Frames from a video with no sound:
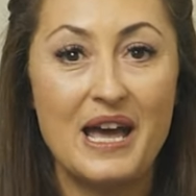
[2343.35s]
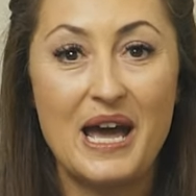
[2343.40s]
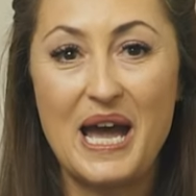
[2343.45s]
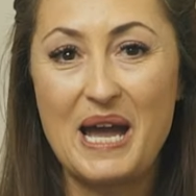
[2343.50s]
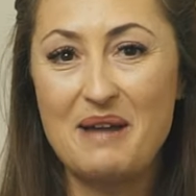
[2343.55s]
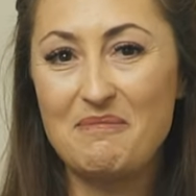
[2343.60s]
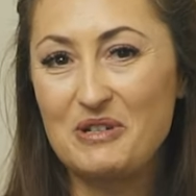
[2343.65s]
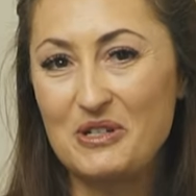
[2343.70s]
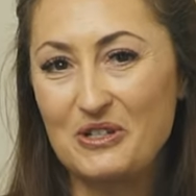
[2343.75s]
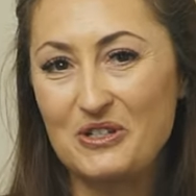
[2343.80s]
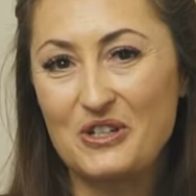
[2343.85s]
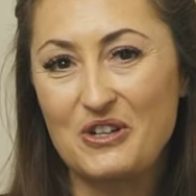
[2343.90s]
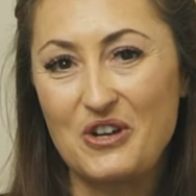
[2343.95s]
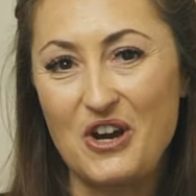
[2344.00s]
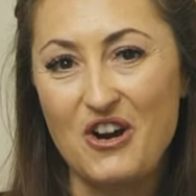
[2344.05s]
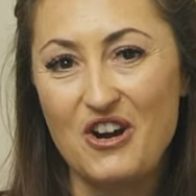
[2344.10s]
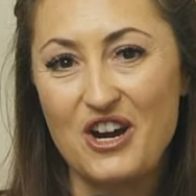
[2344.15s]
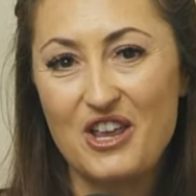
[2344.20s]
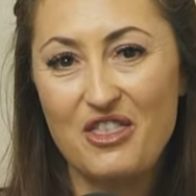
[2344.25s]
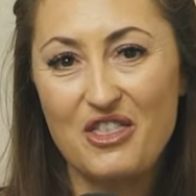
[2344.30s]
I'm Dr.
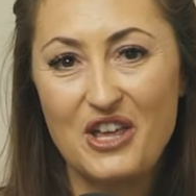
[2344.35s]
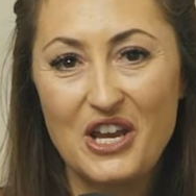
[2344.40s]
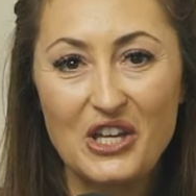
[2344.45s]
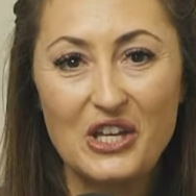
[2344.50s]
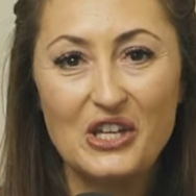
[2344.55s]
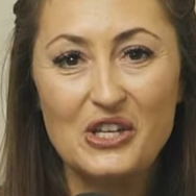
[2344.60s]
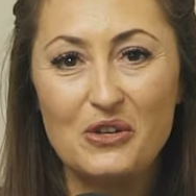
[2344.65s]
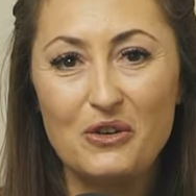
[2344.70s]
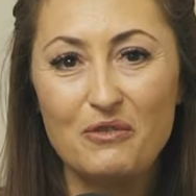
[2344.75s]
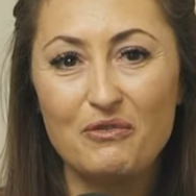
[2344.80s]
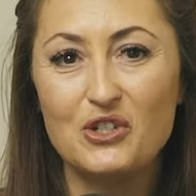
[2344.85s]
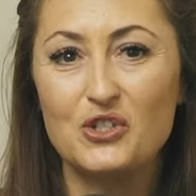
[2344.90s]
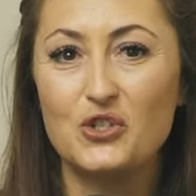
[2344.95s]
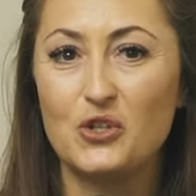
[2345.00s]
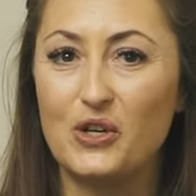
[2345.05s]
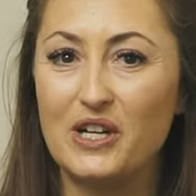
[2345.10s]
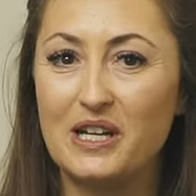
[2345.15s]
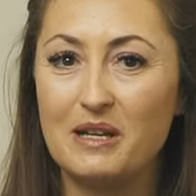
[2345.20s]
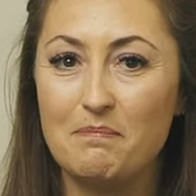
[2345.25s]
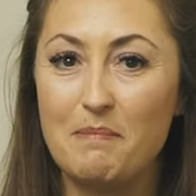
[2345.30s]
Cara, thanking you for
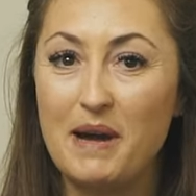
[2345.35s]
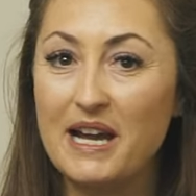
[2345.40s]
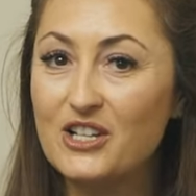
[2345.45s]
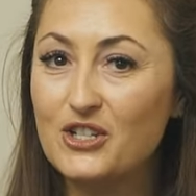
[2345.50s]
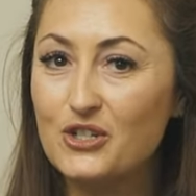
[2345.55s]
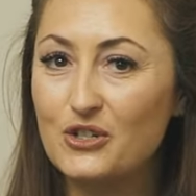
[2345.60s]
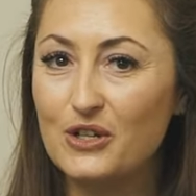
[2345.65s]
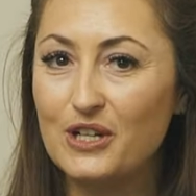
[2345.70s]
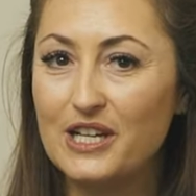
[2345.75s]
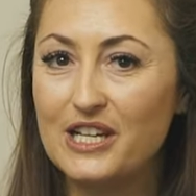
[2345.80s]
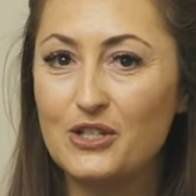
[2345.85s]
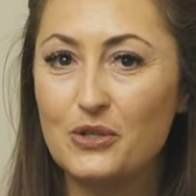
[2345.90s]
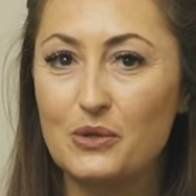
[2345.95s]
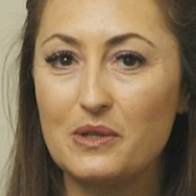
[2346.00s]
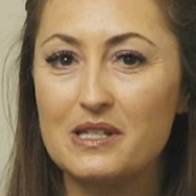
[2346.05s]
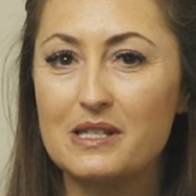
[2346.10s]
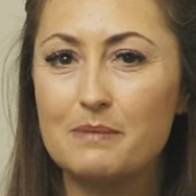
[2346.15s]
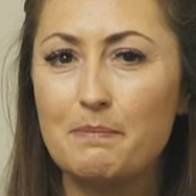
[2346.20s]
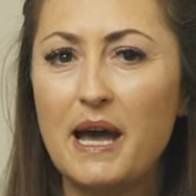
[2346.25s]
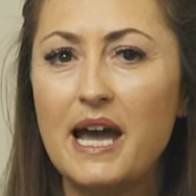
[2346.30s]
joining my journey to
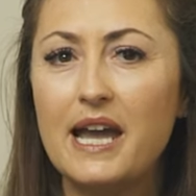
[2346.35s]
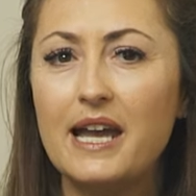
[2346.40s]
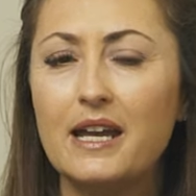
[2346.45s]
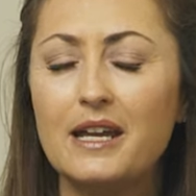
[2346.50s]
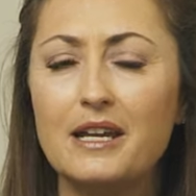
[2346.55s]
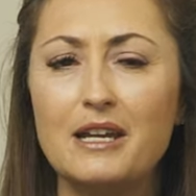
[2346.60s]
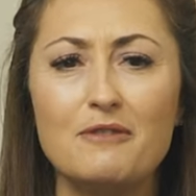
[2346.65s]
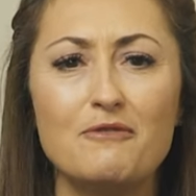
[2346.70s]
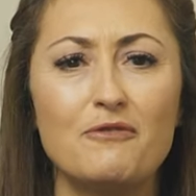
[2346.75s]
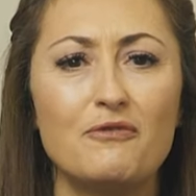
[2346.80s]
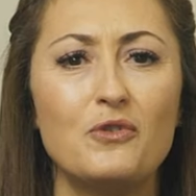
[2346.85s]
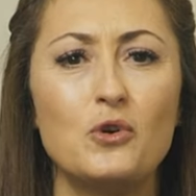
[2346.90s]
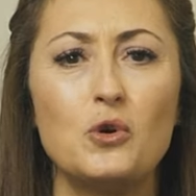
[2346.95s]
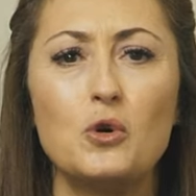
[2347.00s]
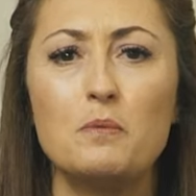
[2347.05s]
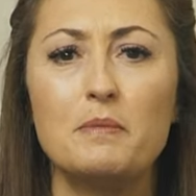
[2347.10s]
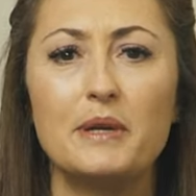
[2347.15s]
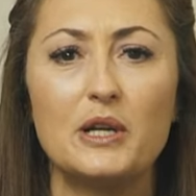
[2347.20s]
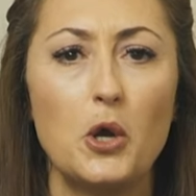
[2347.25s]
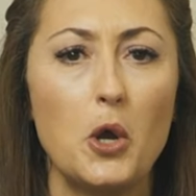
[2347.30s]
inspire,
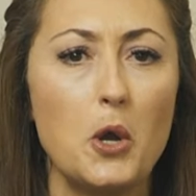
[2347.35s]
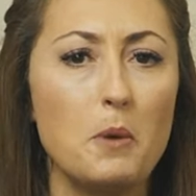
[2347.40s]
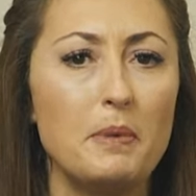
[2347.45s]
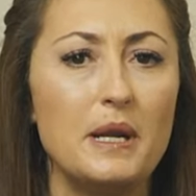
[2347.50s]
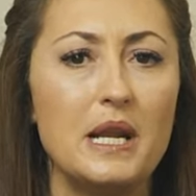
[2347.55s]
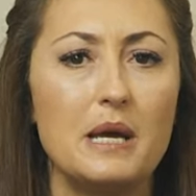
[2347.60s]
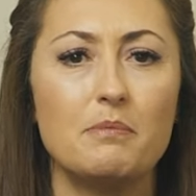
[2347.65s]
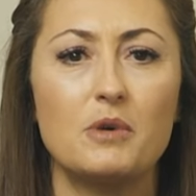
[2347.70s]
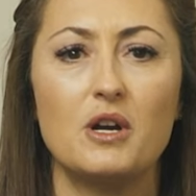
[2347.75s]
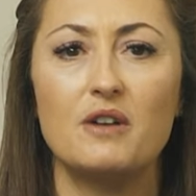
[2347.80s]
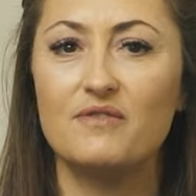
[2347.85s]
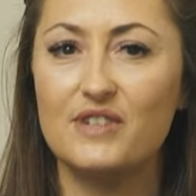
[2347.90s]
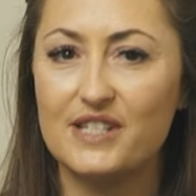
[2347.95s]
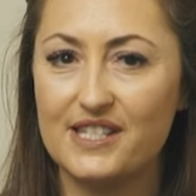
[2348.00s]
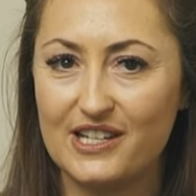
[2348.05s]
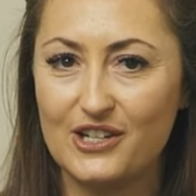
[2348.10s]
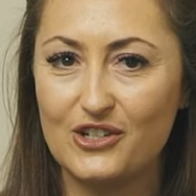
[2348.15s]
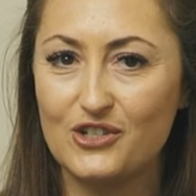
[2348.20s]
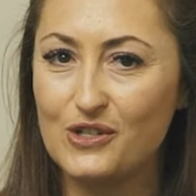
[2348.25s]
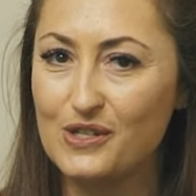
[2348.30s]
inform, and open up
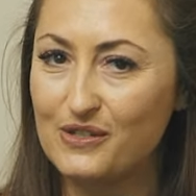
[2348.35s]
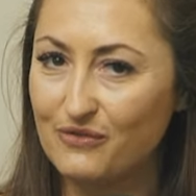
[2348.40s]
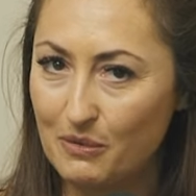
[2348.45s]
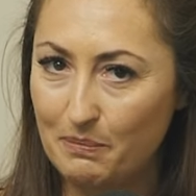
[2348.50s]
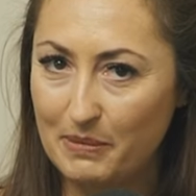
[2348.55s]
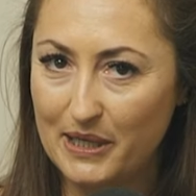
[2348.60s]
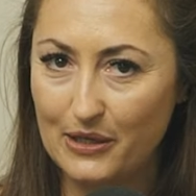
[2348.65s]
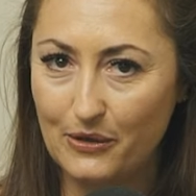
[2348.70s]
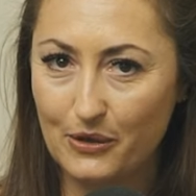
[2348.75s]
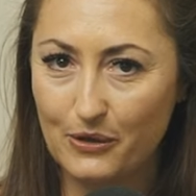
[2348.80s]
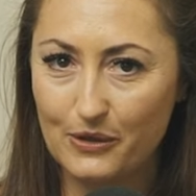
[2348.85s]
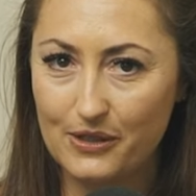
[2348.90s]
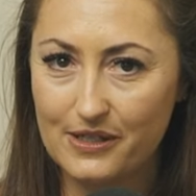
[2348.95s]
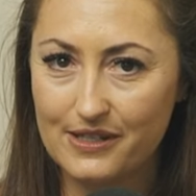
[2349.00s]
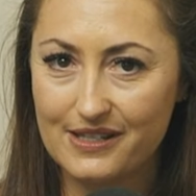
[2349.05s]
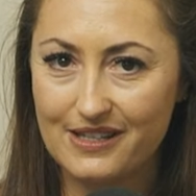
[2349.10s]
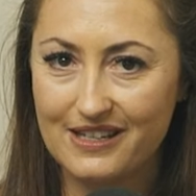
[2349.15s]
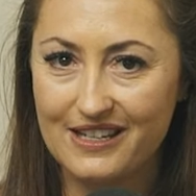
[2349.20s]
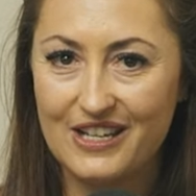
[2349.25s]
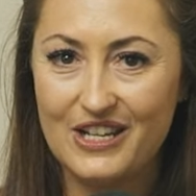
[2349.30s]
conversations for pet
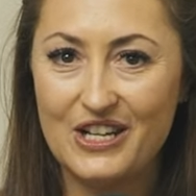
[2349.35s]
owners.